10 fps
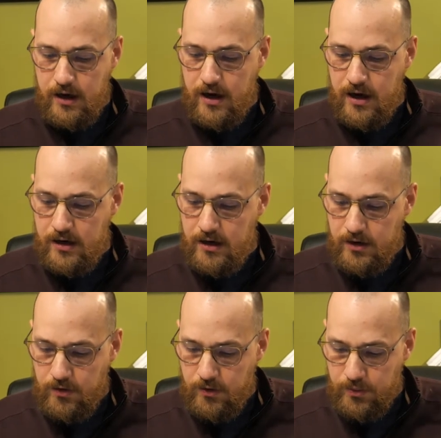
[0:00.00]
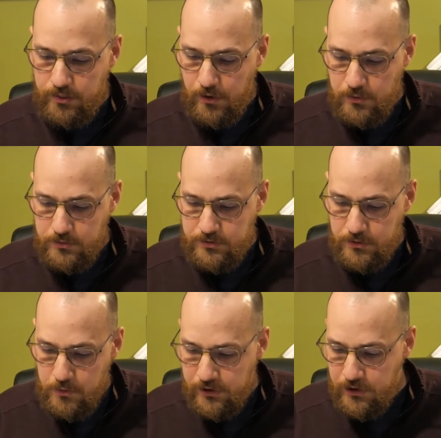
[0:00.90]
Uh,
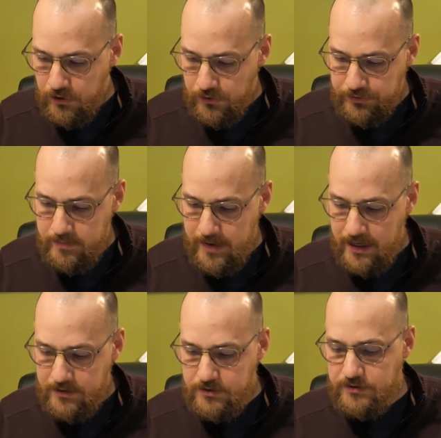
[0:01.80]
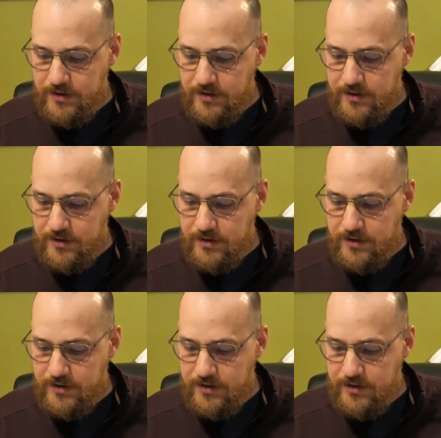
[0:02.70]
those who are your earthly masters,